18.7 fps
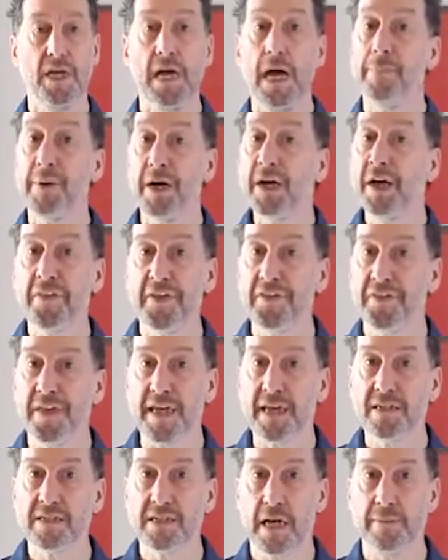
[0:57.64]
Among other
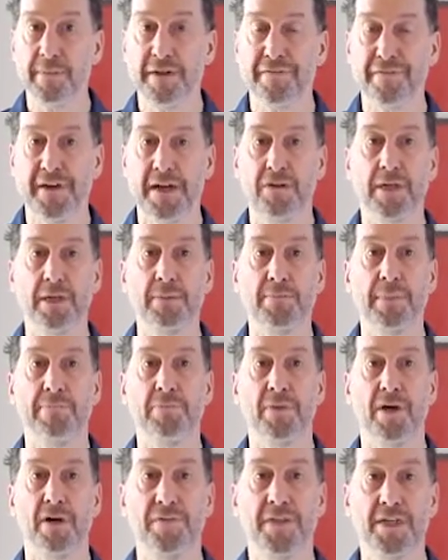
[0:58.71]
things, I'm a founding
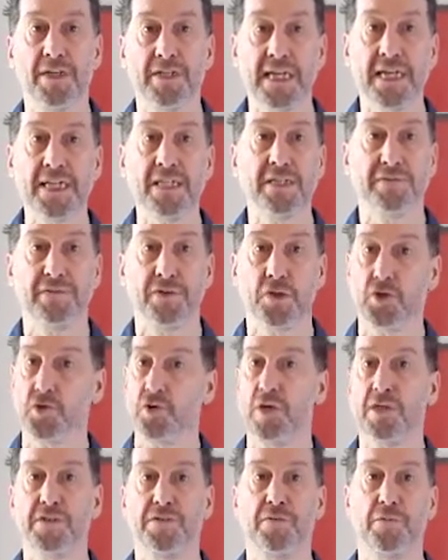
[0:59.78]
member of the Centre for the
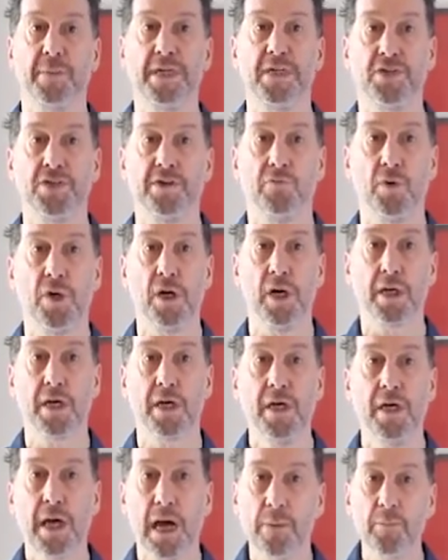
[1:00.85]
Transformation of Work,
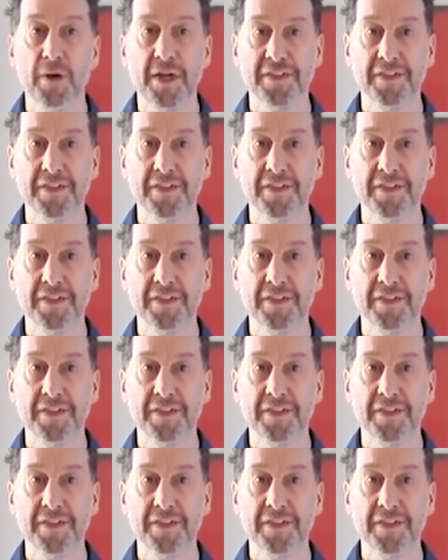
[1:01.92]
and we're